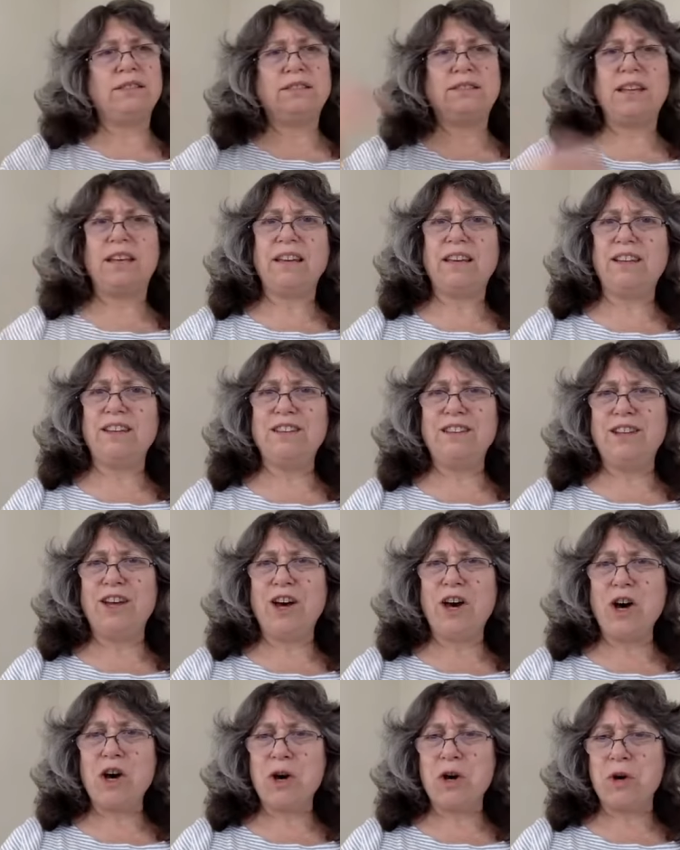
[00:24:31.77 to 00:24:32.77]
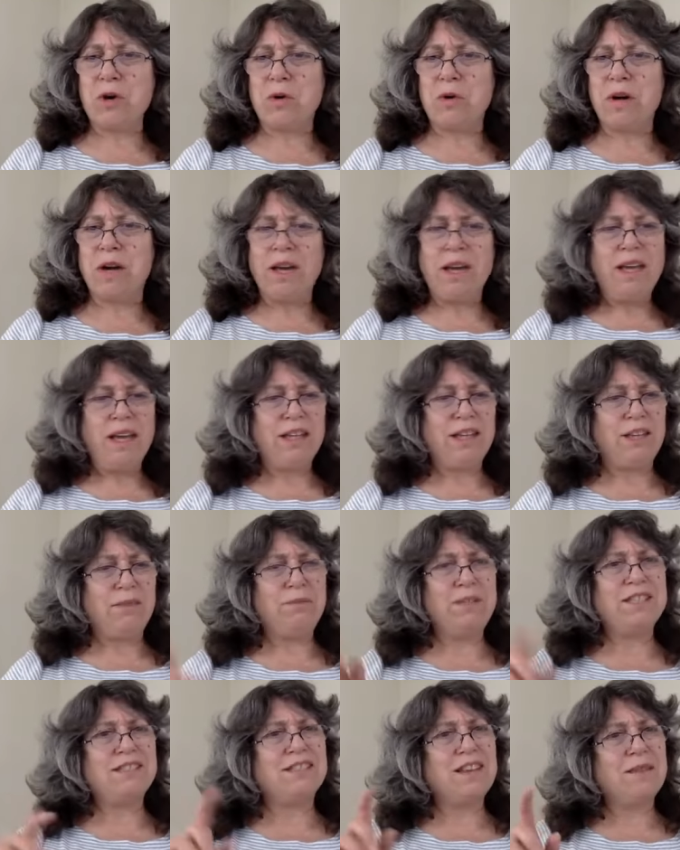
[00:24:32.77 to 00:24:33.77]
Say hello.
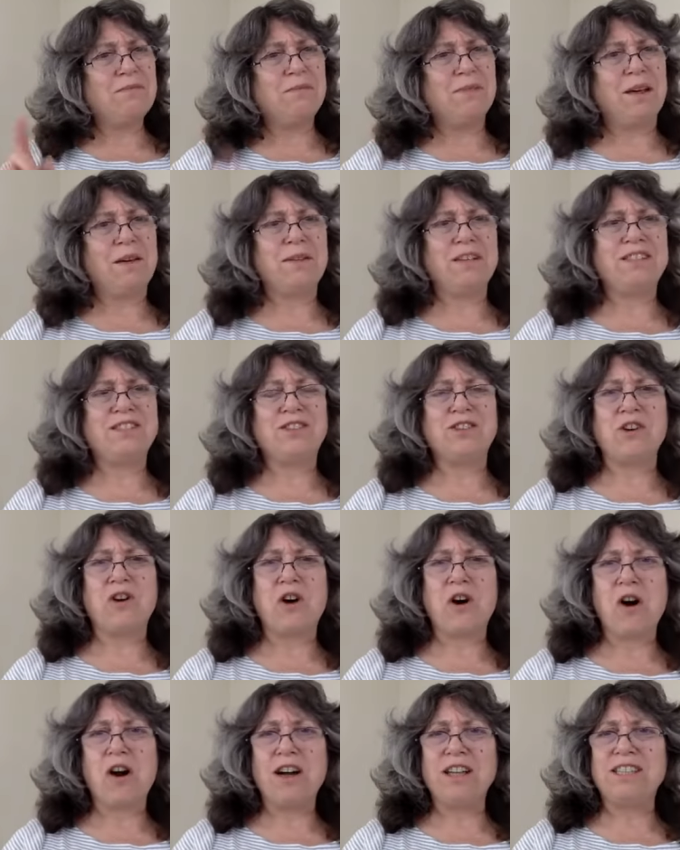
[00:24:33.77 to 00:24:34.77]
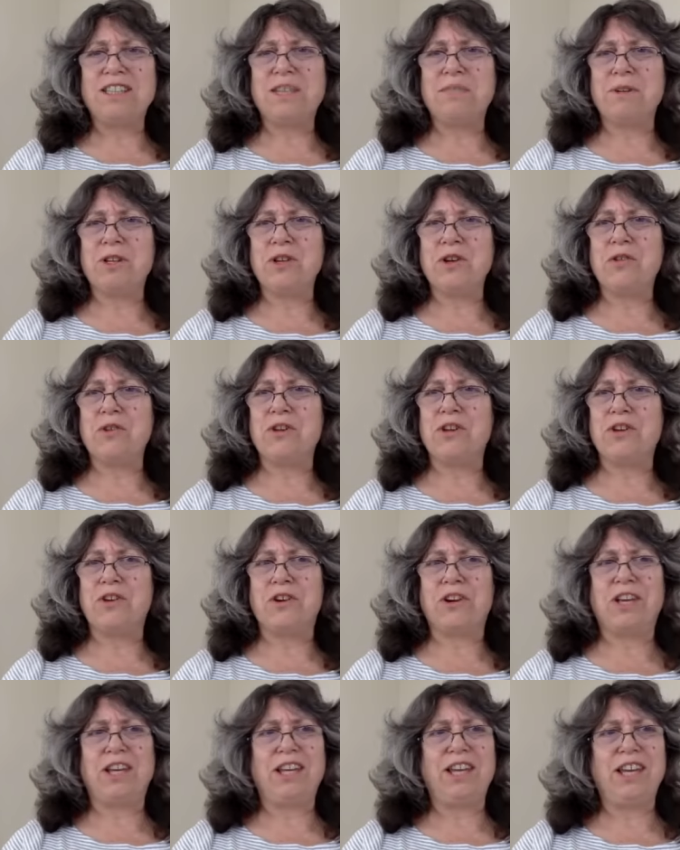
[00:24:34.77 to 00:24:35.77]
Give me some likes and hearts. Let me know
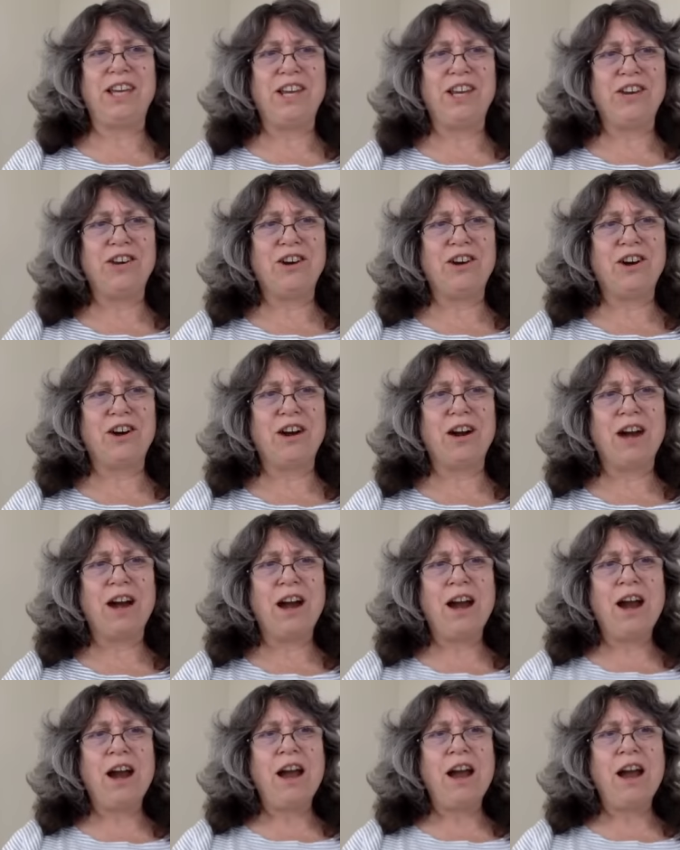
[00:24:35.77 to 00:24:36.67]
you're here.